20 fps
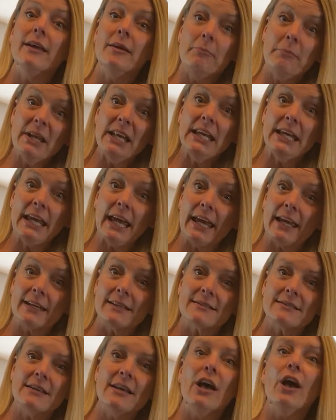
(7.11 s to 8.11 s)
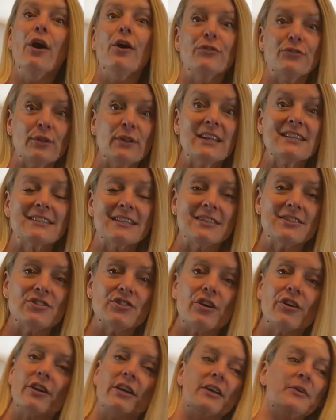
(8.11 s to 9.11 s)
mini cakes. So let's get
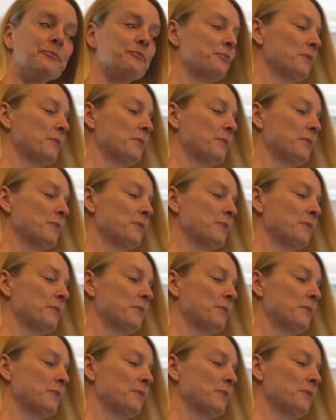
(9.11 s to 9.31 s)
started.